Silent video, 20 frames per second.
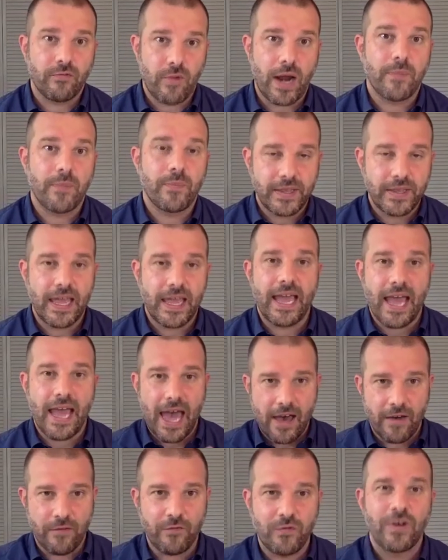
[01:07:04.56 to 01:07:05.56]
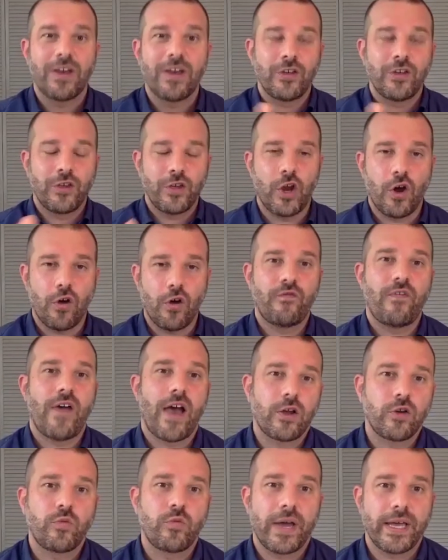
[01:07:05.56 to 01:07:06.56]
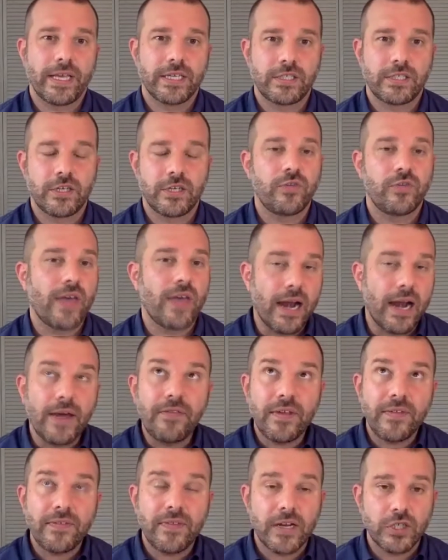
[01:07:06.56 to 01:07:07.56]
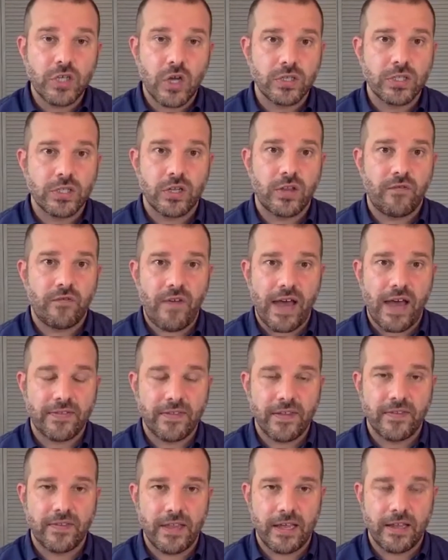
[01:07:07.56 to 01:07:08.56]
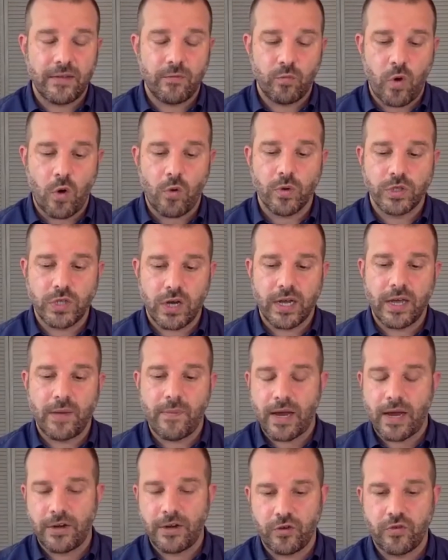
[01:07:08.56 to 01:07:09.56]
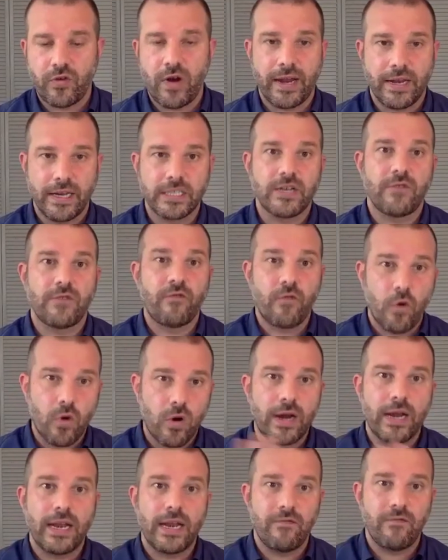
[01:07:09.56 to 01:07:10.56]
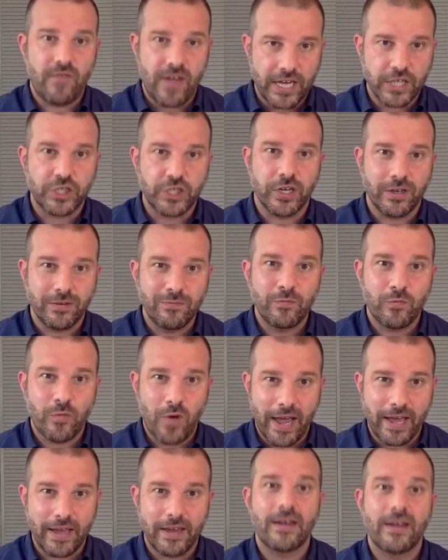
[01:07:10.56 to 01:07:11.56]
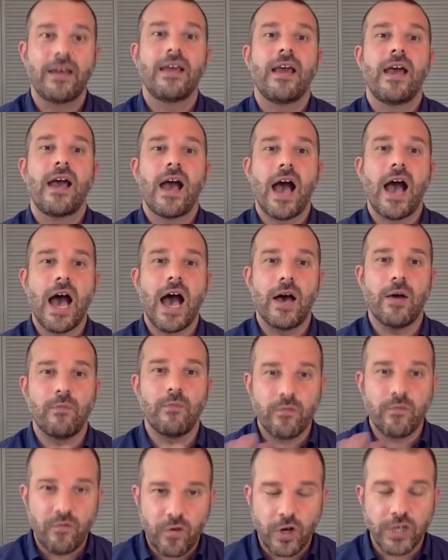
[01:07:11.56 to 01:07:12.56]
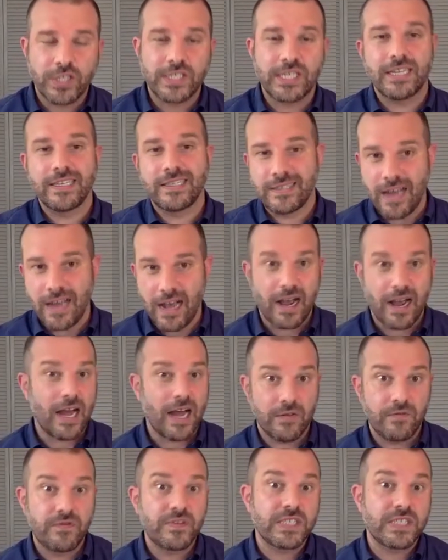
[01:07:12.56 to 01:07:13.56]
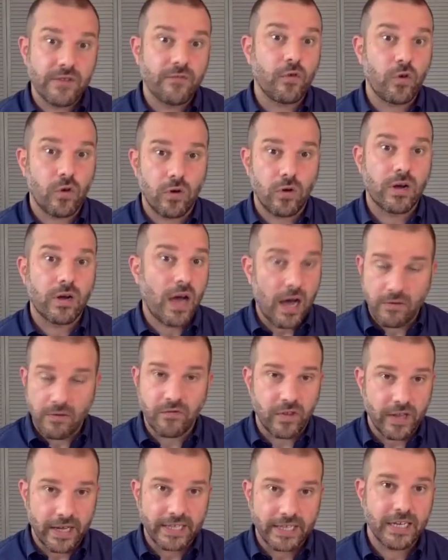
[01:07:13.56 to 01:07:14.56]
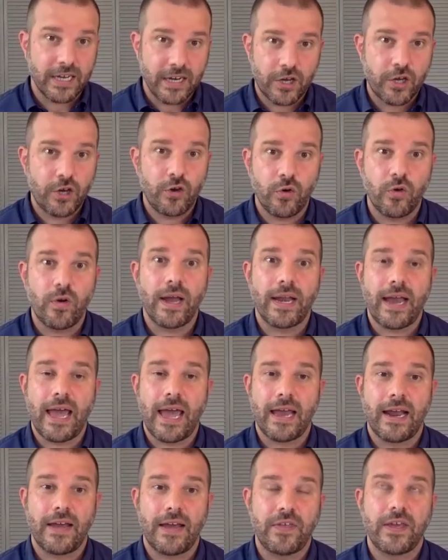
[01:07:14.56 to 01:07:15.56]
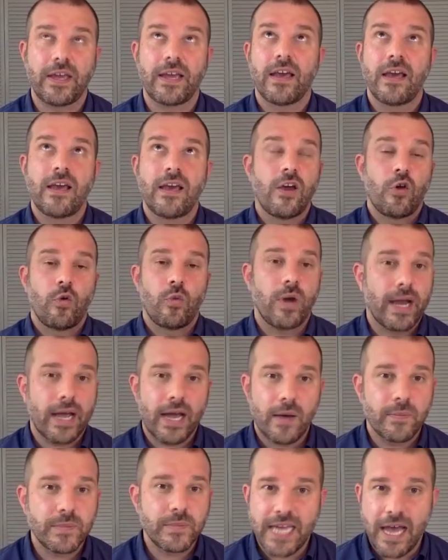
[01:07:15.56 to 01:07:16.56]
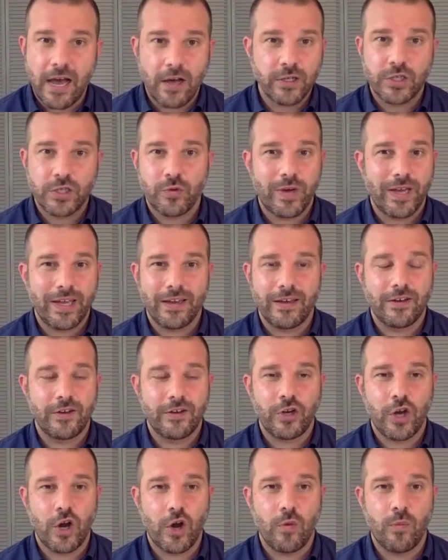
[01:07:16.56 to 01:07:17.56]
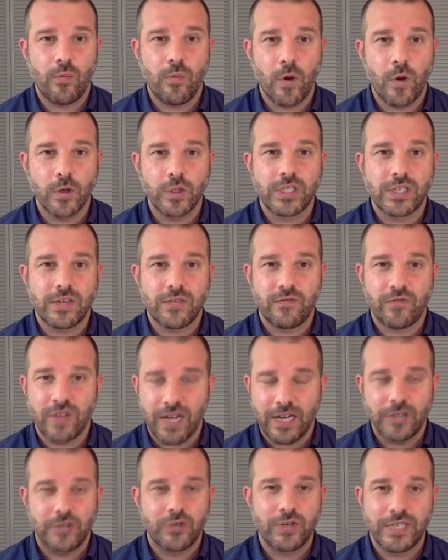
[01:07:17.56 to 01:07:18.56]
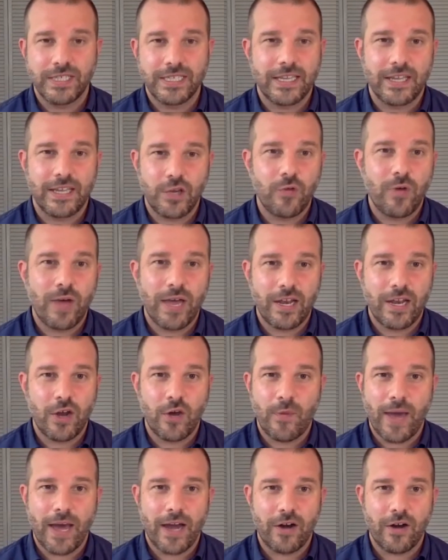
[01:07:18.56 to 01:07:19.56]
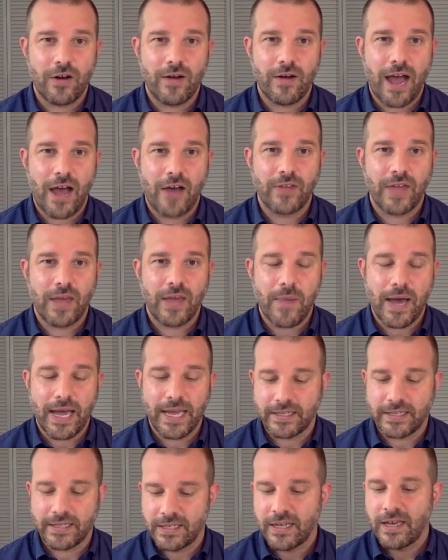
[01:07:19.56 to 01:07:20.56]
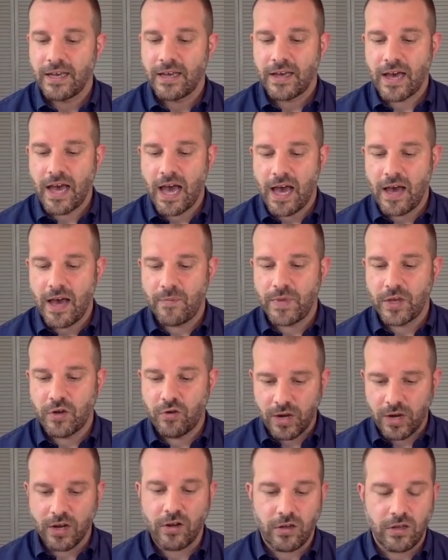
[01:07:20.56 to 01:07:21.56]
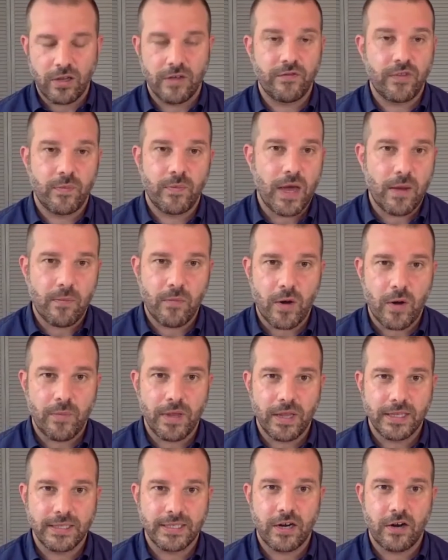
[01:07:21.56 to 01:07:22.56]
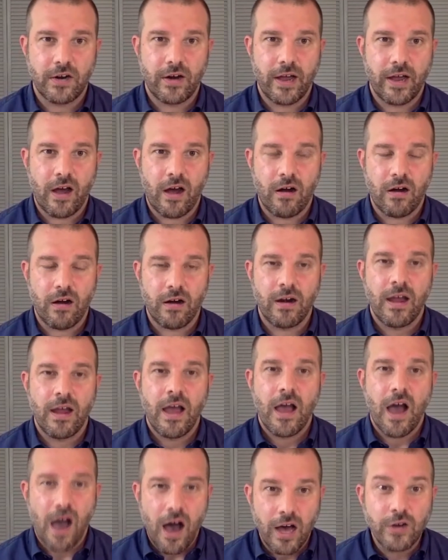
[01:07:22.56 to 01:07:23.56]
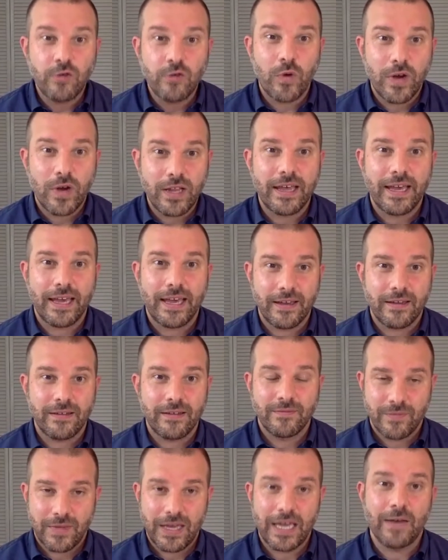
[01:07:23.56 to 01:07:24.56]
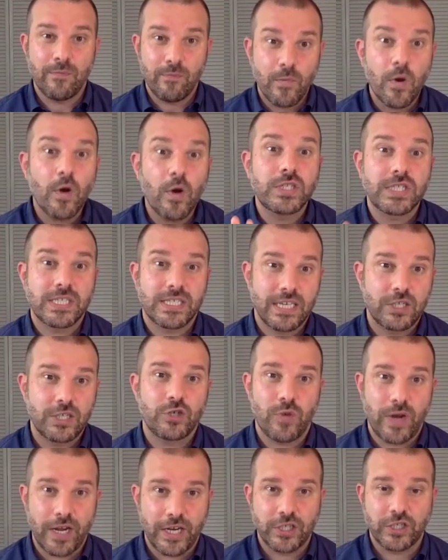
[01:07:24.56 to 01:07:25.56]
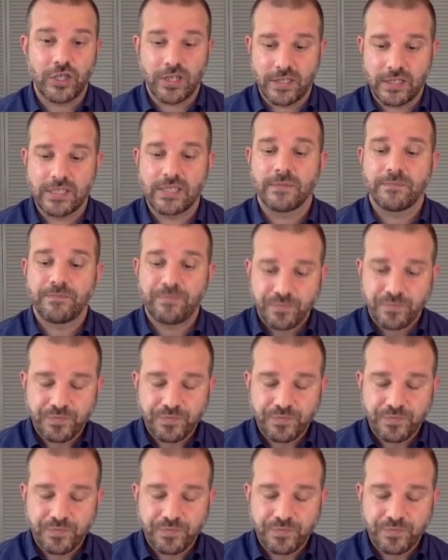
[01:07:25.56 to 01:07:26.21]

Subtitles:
right? But they have, found ways to do that. I think there's also the fact that what we're talking about in Ukraine is a foreign invasion, right? Versus a kind of civil conflict and a coup. And I think when it comes down to it, most of the countries in the UN, no matter how they might be critical of the Myanmar military, are unwilling in most situations